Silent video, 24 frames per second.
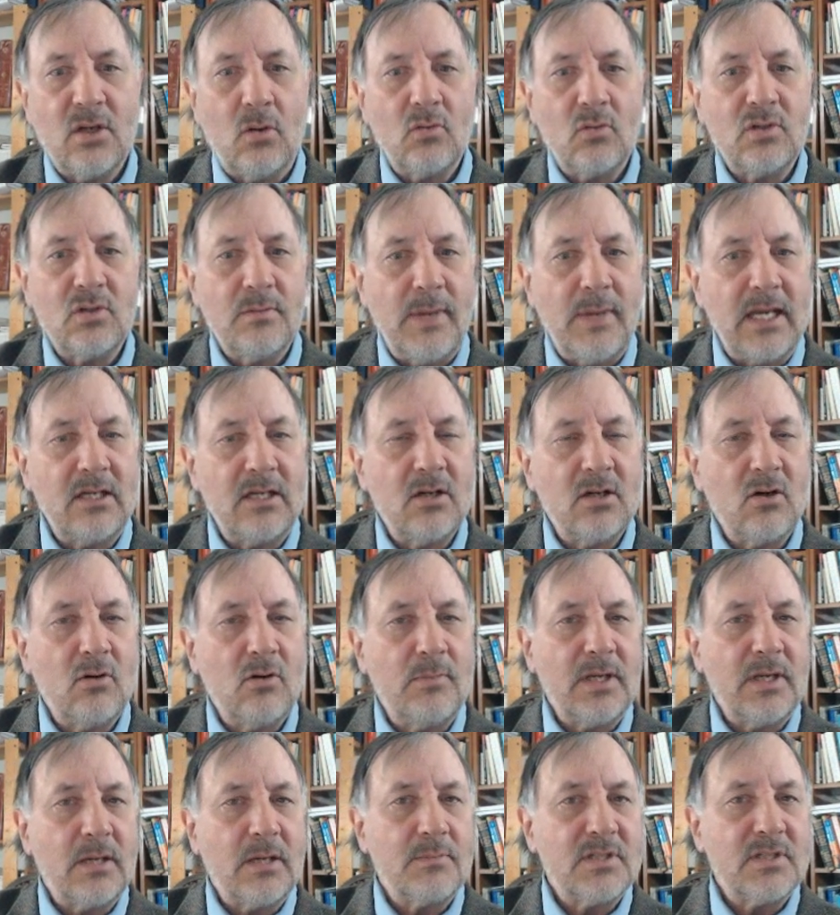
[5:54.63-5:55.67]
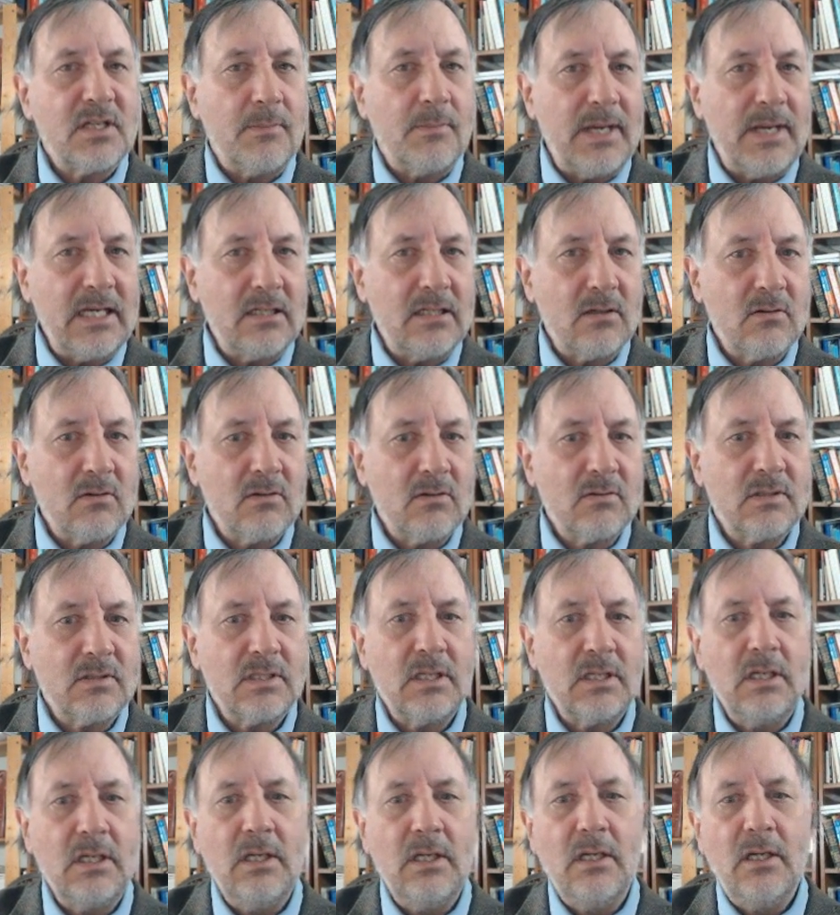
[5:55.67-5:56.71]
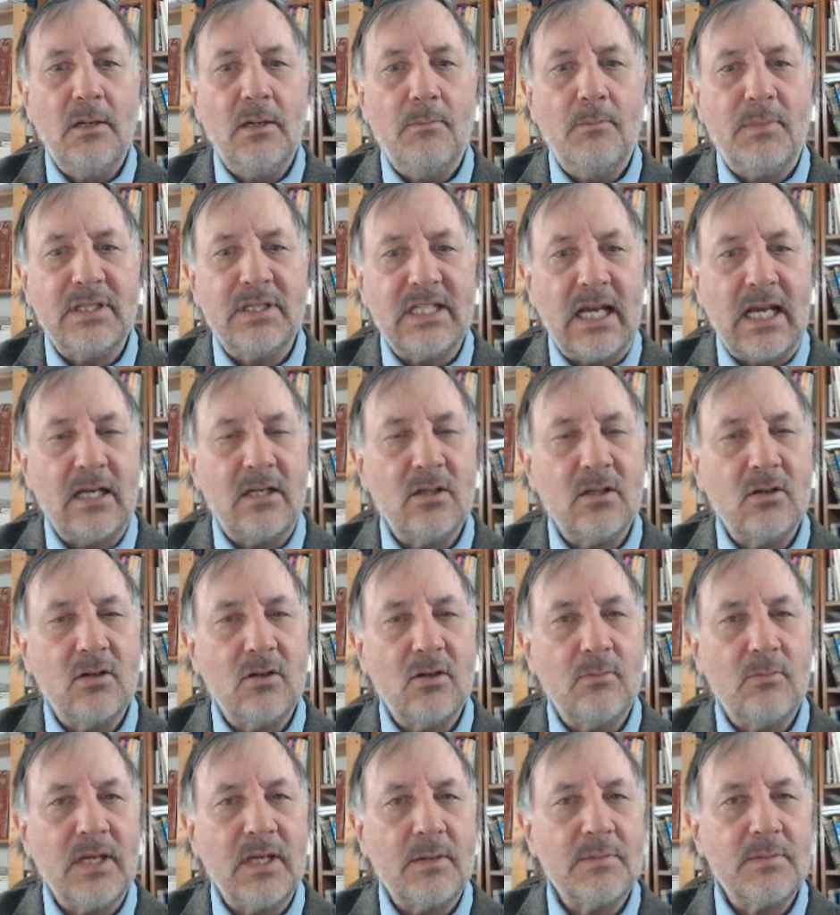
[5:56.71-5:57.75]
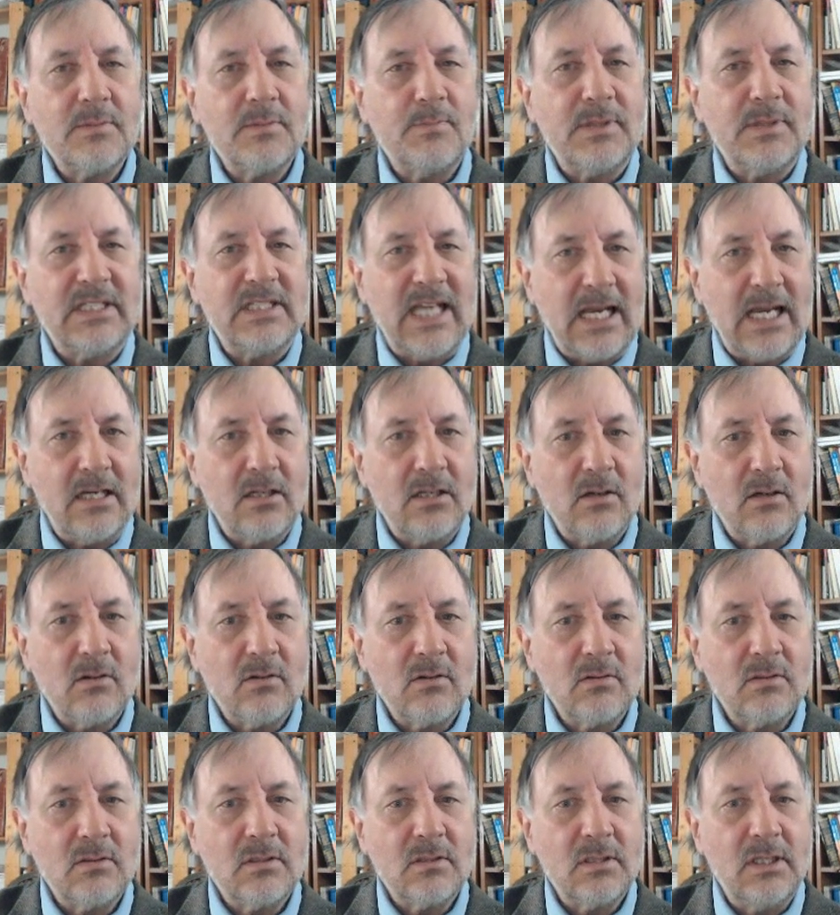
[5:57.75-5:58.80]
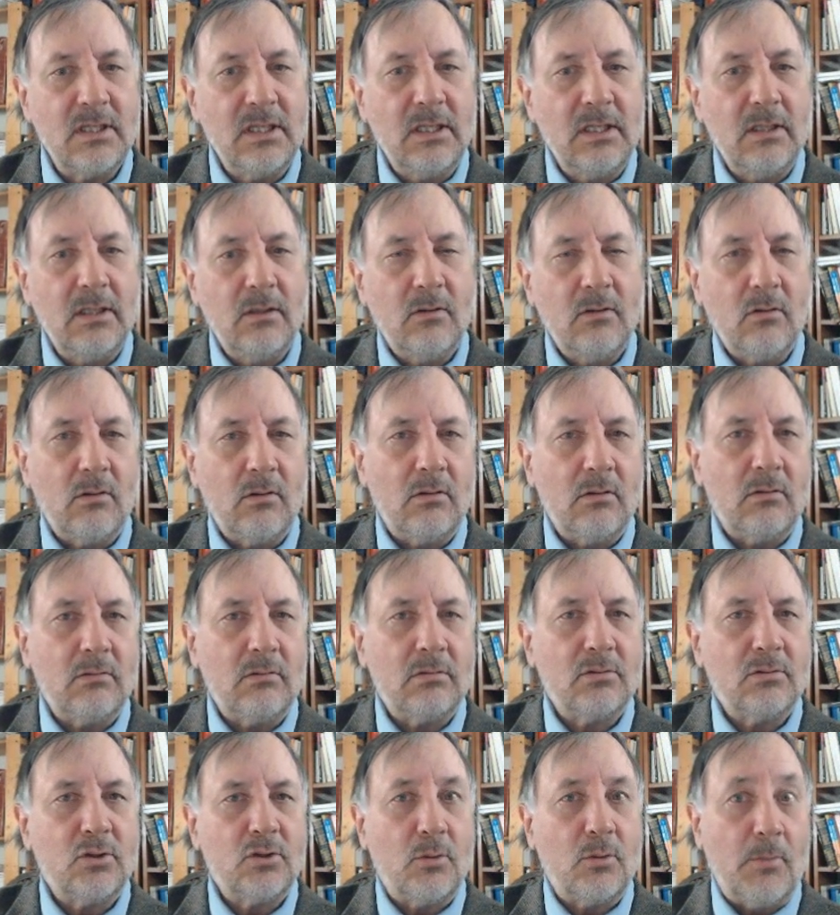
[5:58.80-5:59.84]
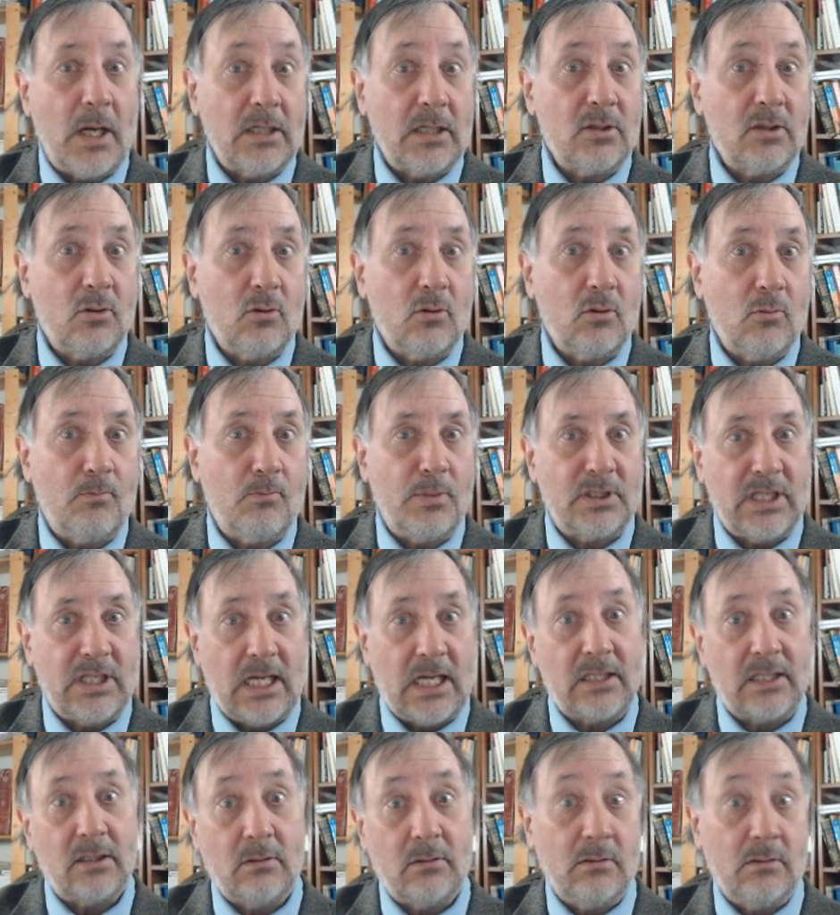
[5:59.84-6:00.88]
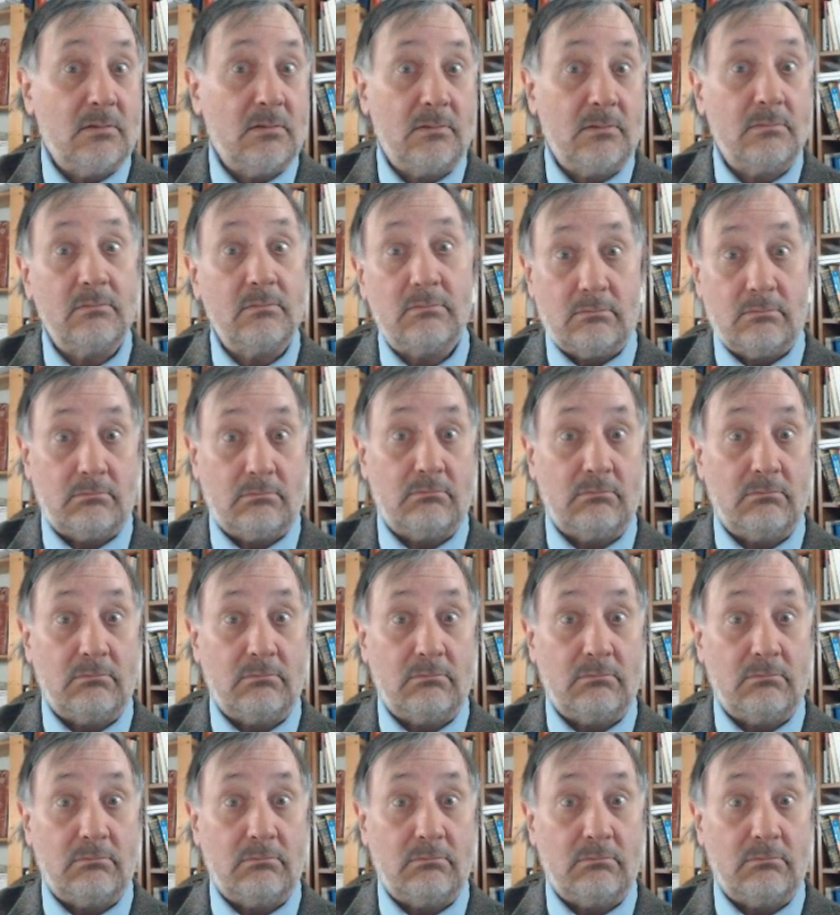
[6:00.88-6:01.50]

So tomato becomes tomatoes, potato becomes potatoes, or tomato, potato,